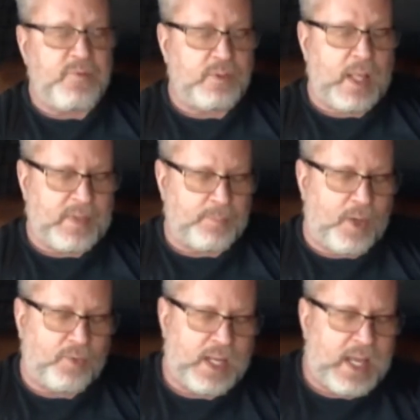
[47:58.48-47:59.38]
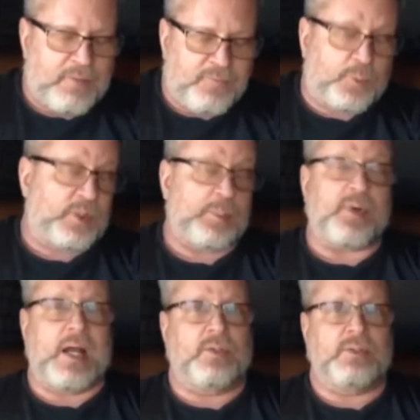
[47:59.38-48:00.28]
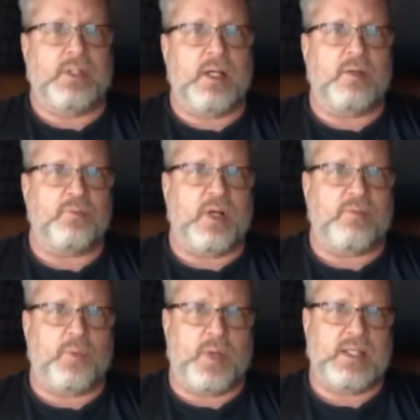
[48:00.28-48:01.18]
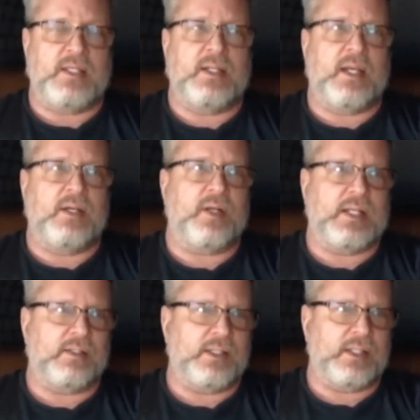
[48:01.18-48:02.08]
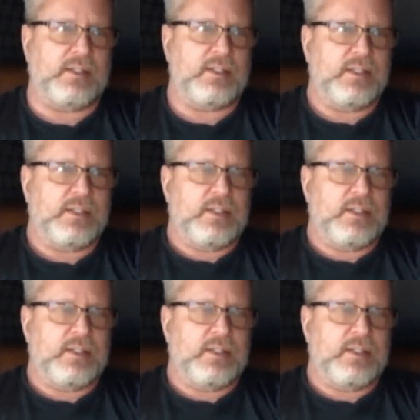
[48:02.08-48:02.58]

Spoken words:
feel, Paul and I feel really proud of the way he and I are handling